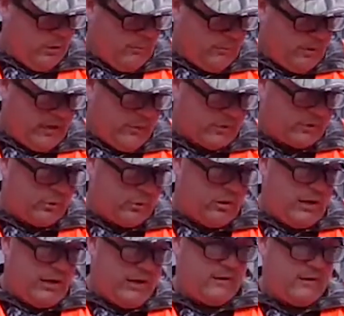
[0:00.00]
But it was too
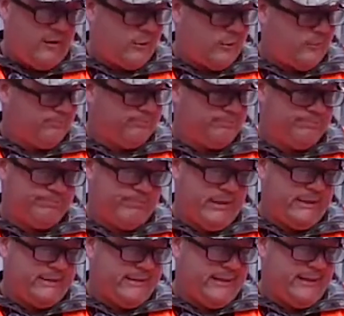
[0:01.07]
late, Claude.
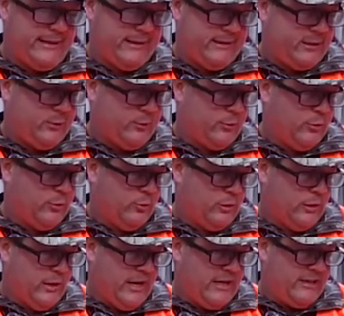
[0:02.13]
Big tail hit the roof.
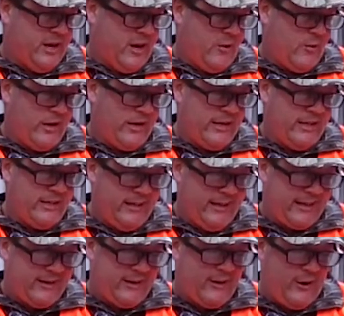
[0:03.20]
And y'all, when it
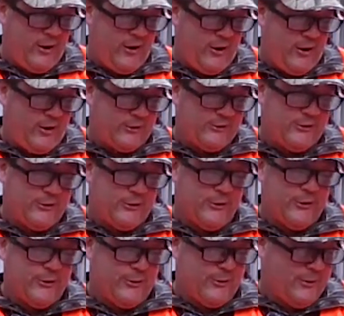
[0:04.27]
did, Claude
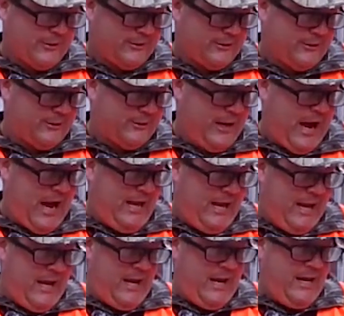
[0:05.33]
don't know what to do.
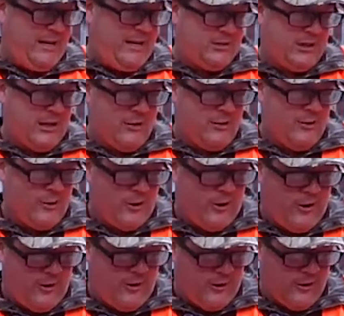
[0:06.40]
"Aye," shout old
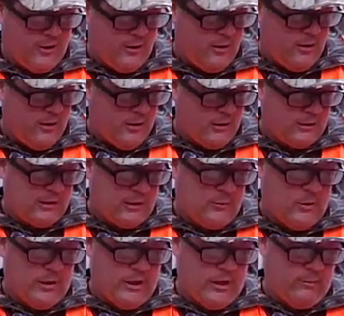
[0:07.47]
Claude.
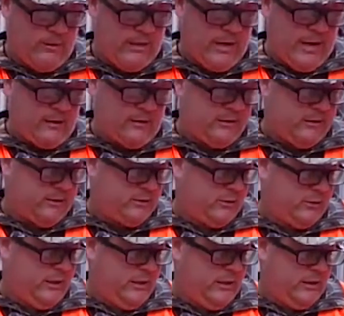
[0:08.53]
"Someone help me out this
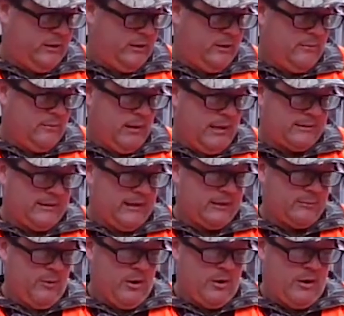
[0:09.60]
sweet. My
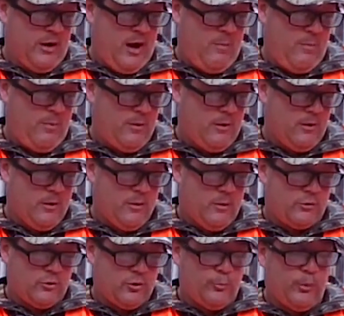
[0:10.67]
tail's burning up.
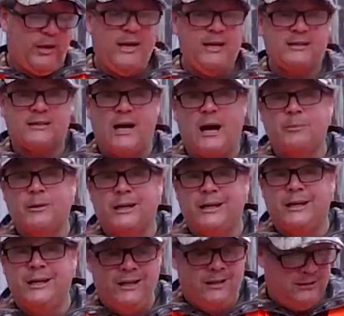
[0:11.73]
Won't you please stop the
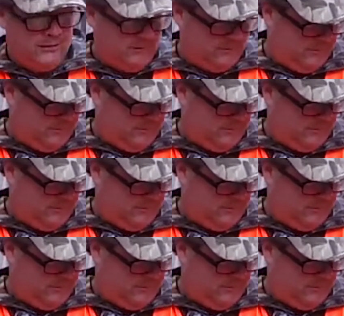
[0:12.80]
heat?"